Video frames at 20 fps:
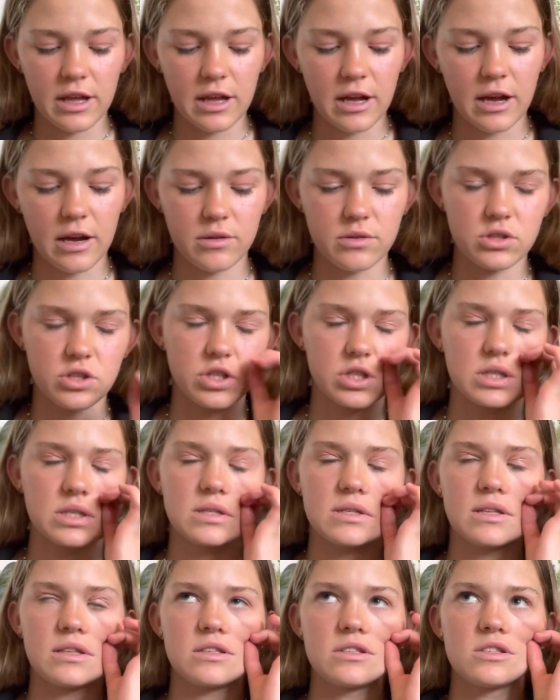I was just
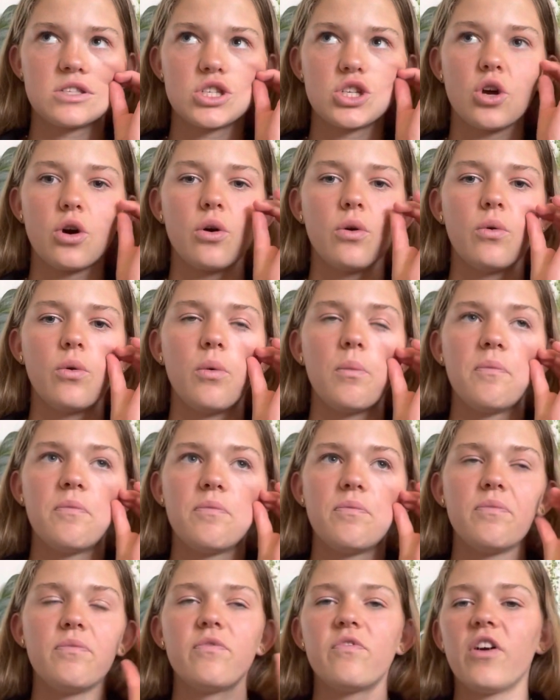
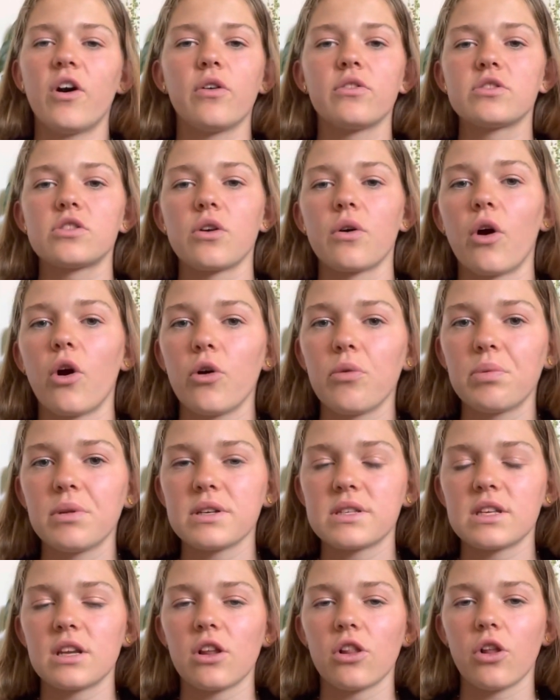felt so hopeless
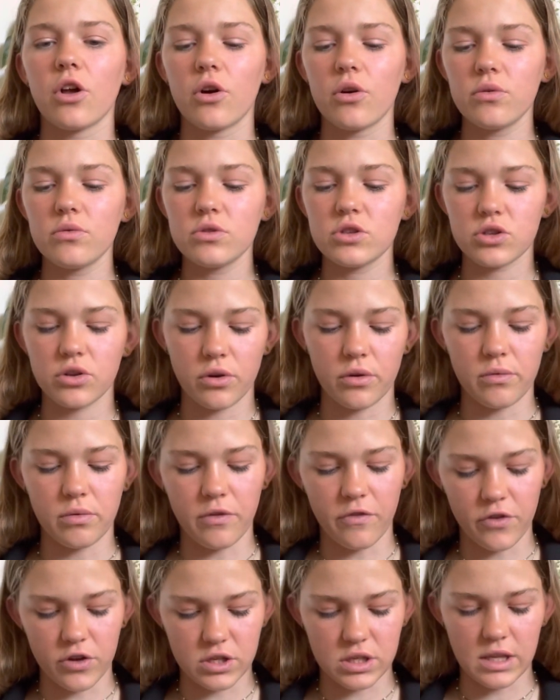and alone. So the
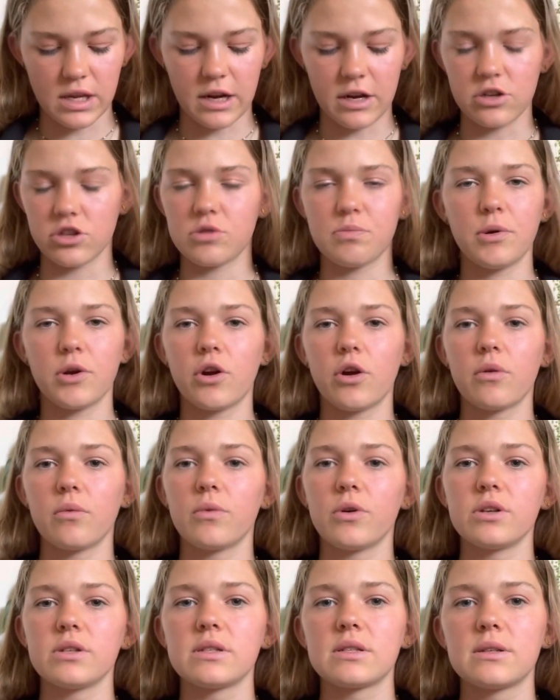first thing I just put on
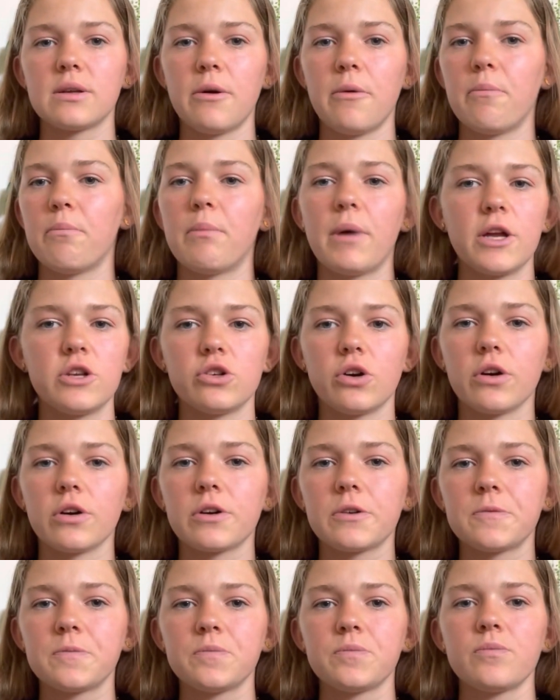was my dog.
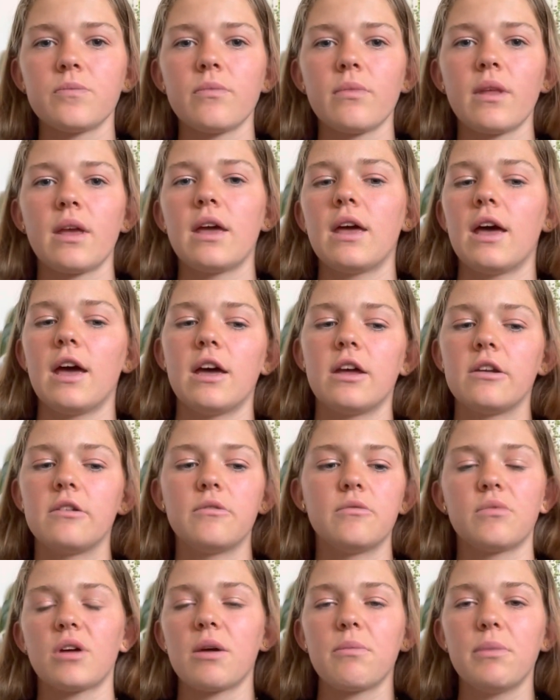And
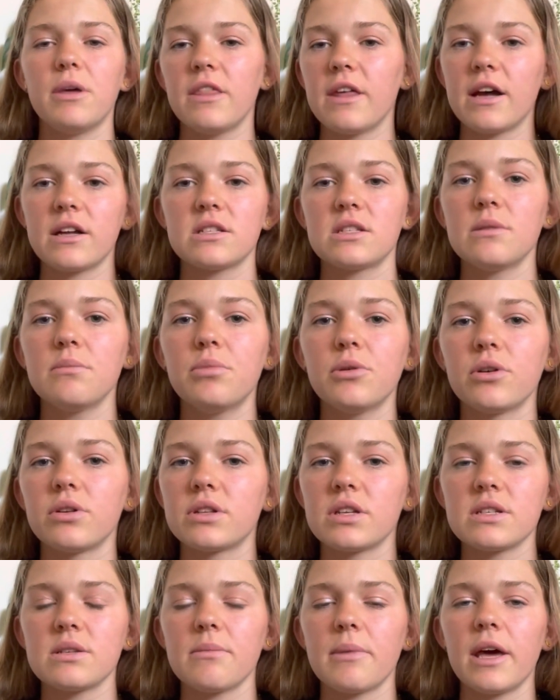it can be that simple. It
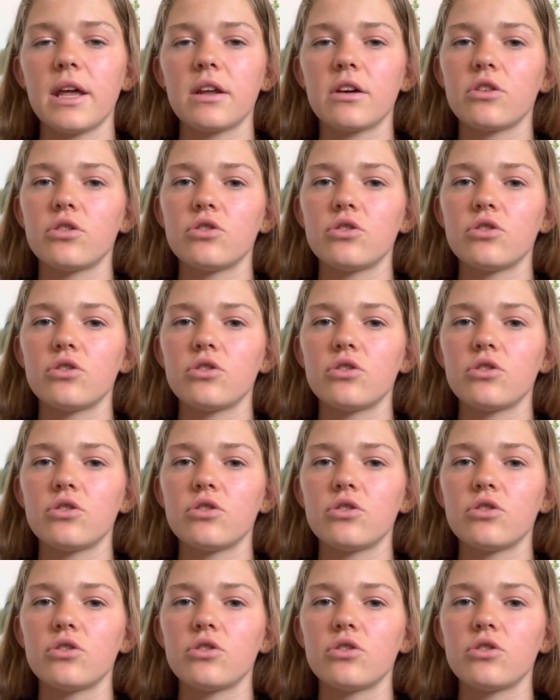doesn't matter.